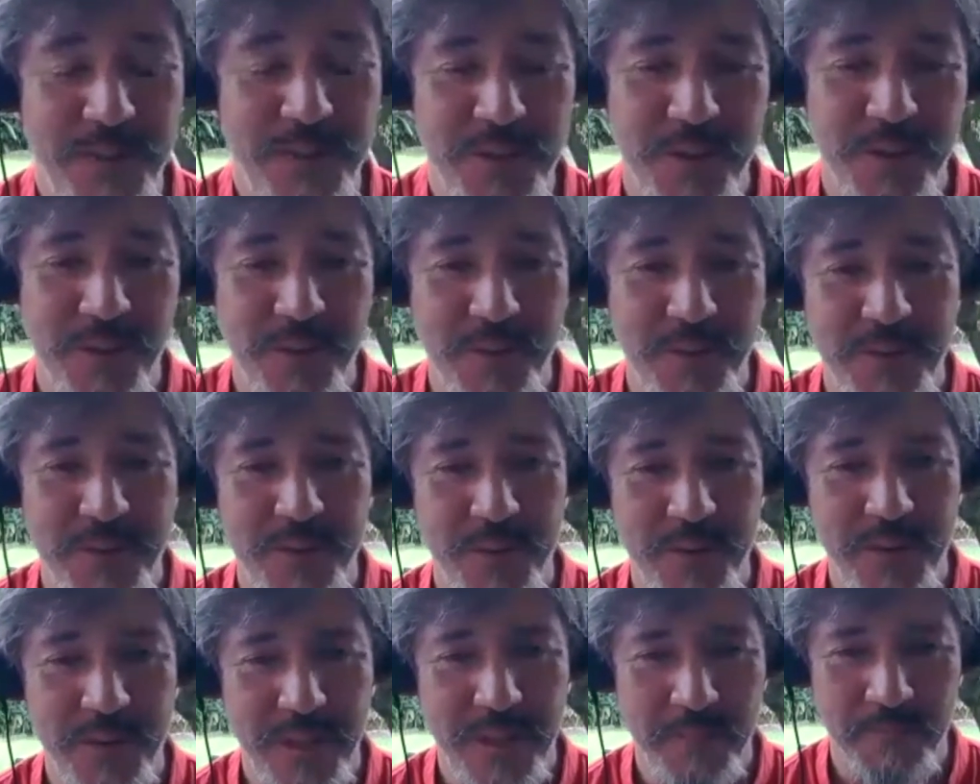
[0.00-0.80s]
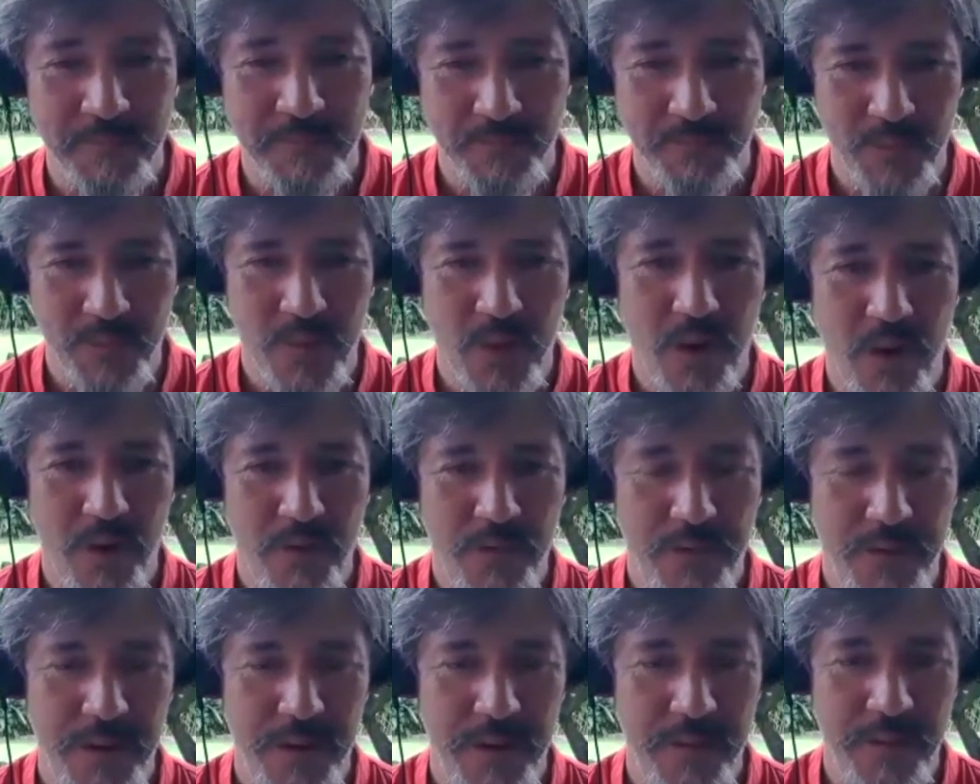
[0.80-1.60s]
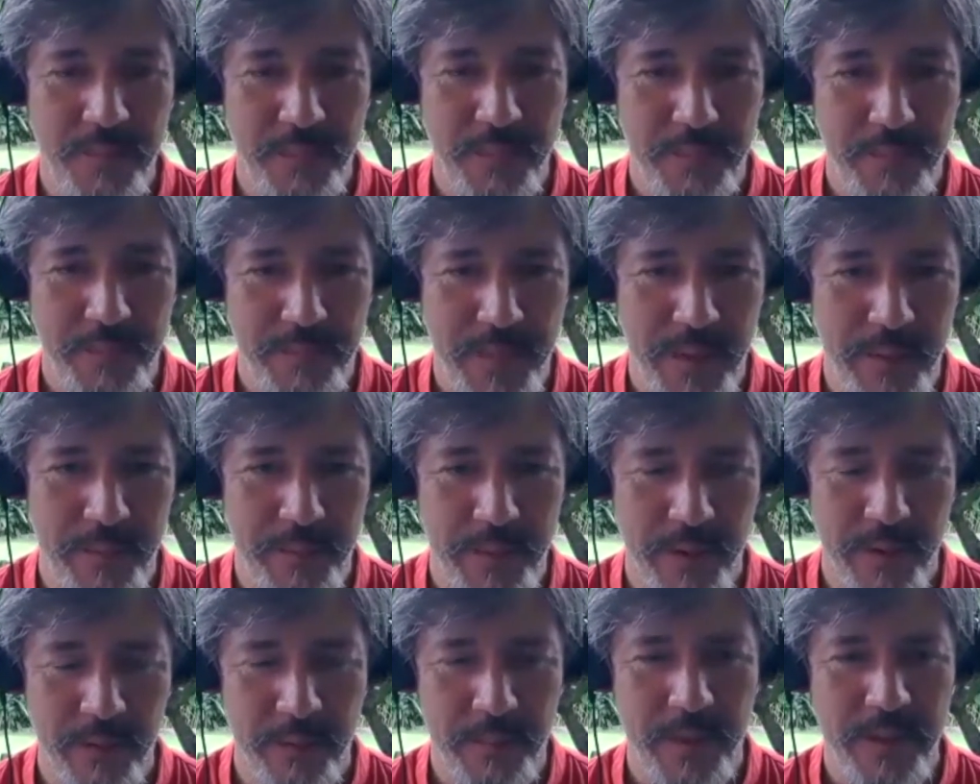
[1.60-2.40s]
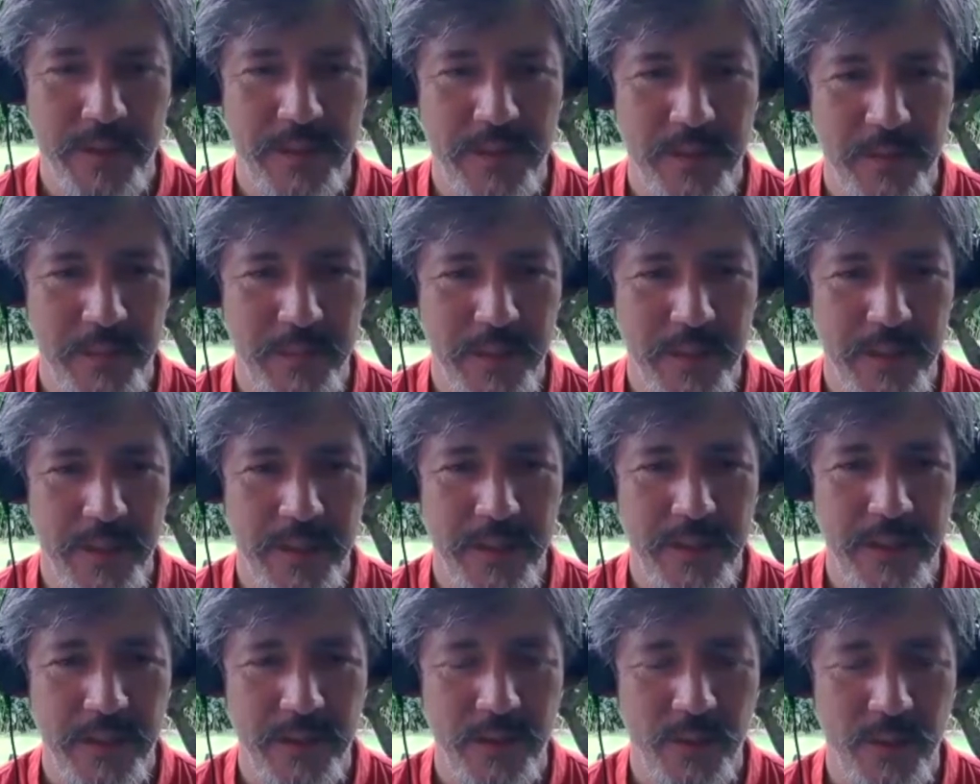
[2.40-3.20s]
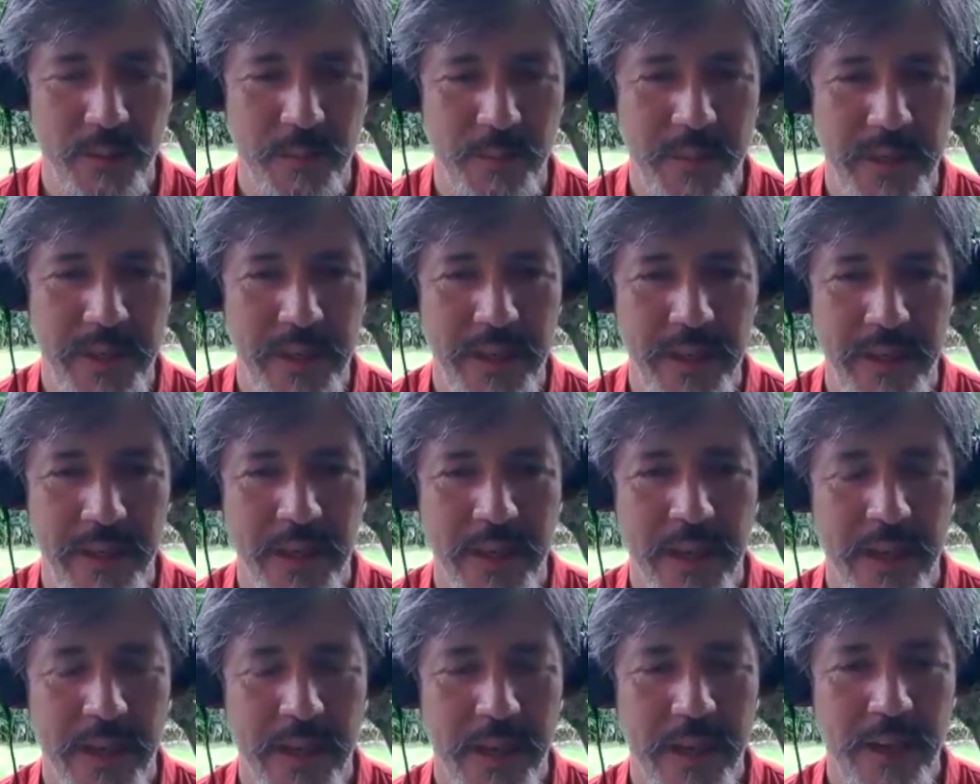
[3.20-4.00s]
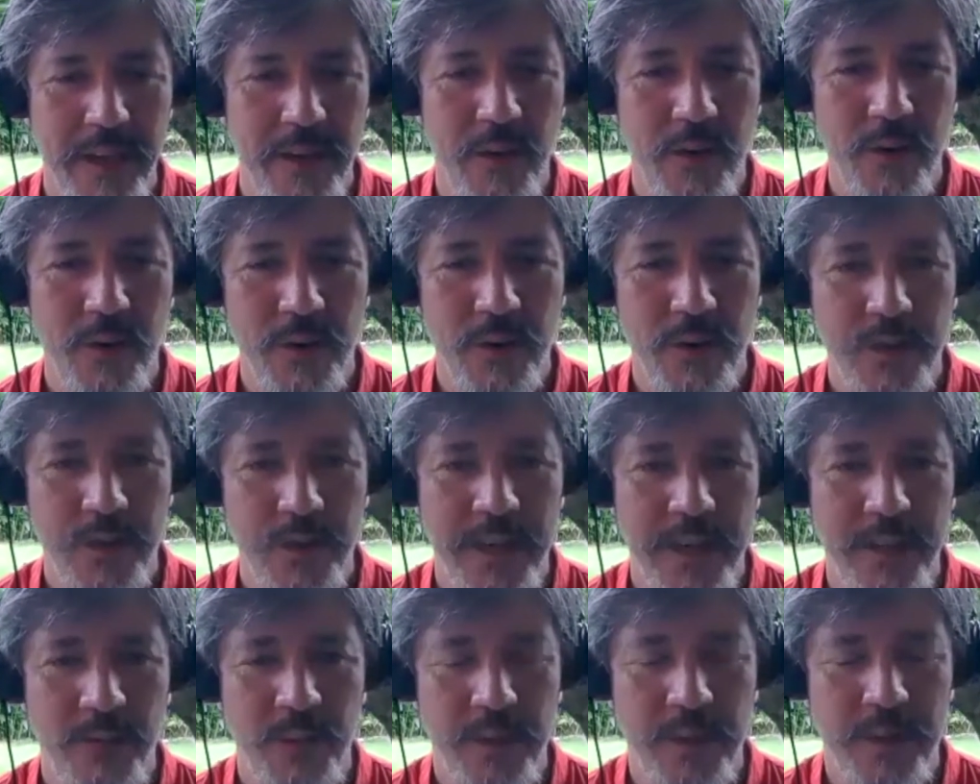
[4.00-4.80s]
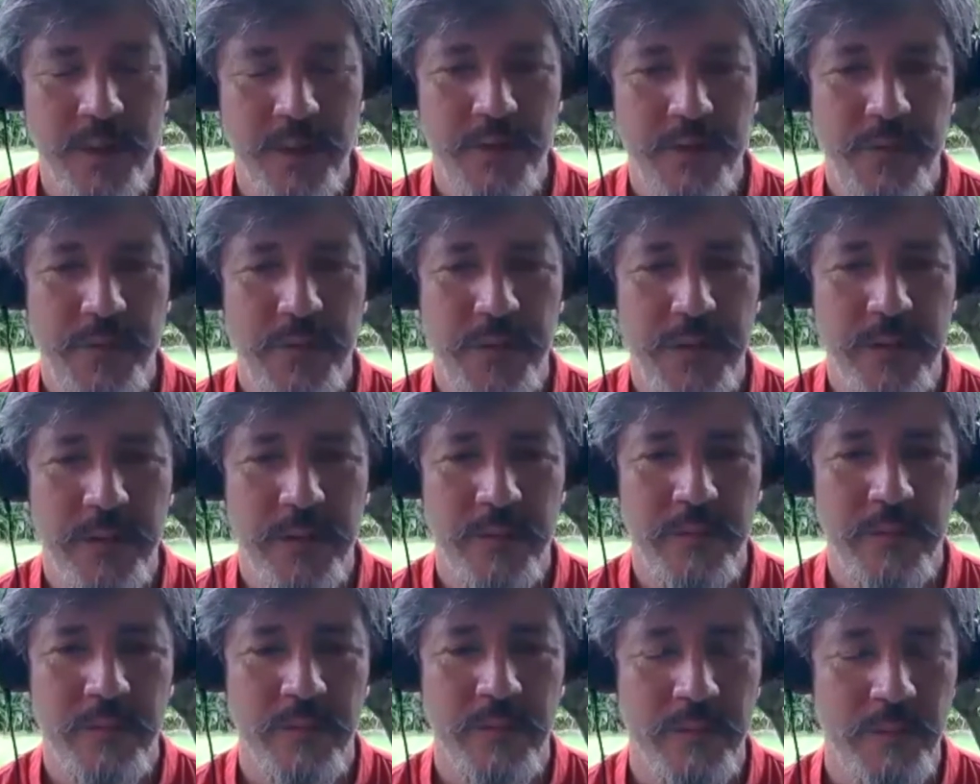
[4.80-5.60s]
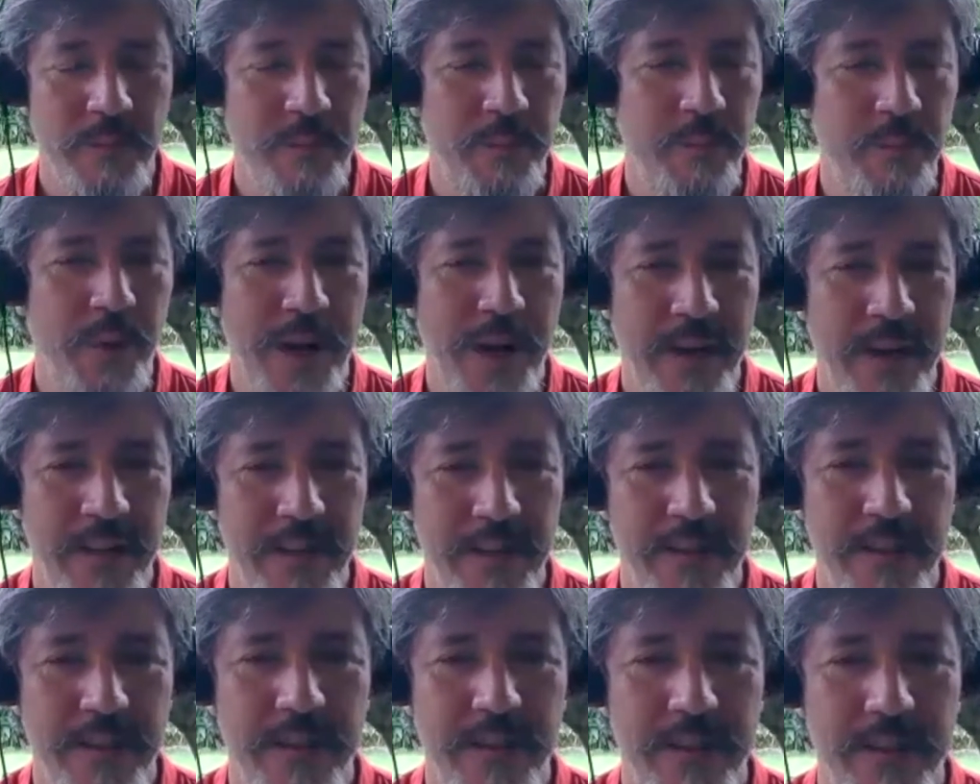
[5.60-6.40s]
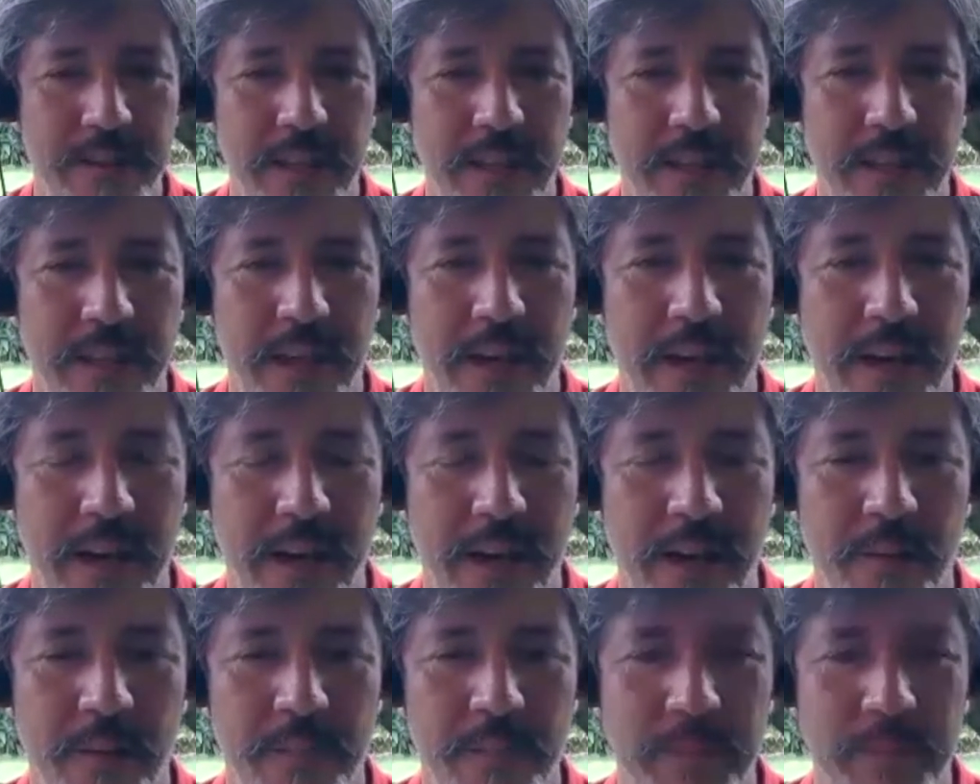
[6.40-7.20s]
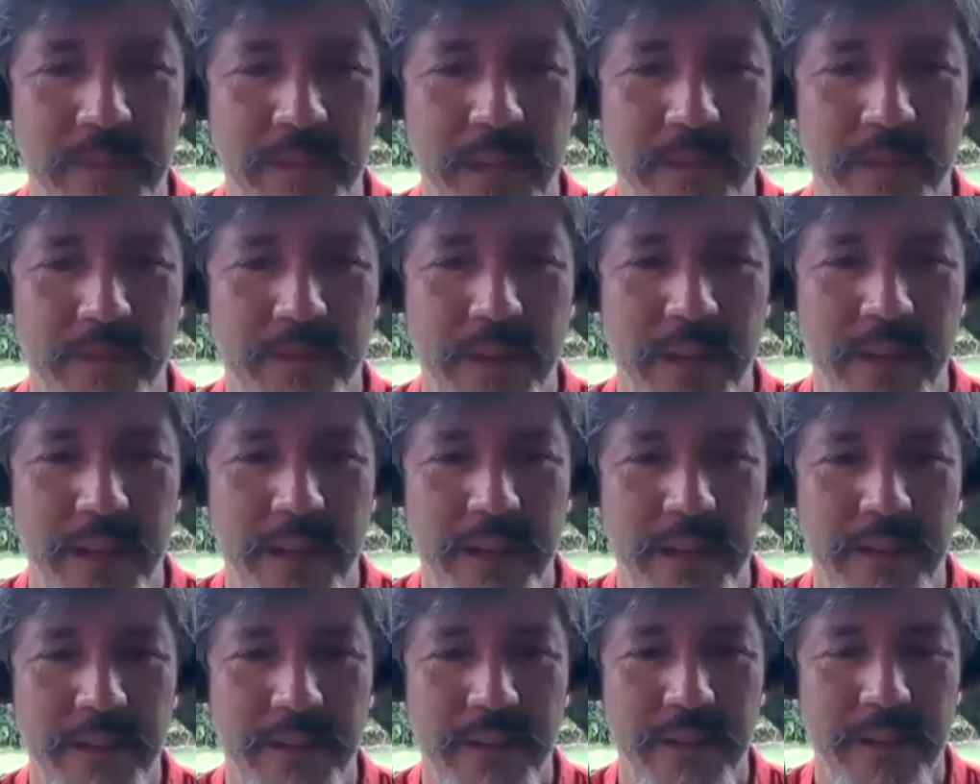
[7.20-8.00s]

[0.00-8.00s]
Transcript: So it's really offering people possibility to be in contact with different practices that can help us navigate